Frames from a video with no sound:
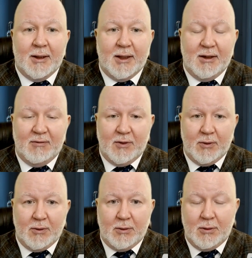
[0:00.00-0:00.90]
give
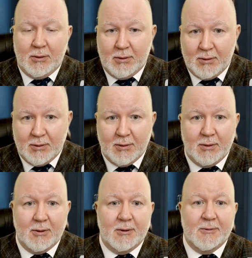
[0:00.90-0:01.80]
you
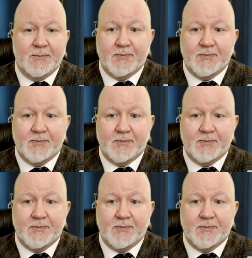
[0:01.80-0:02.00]
uh,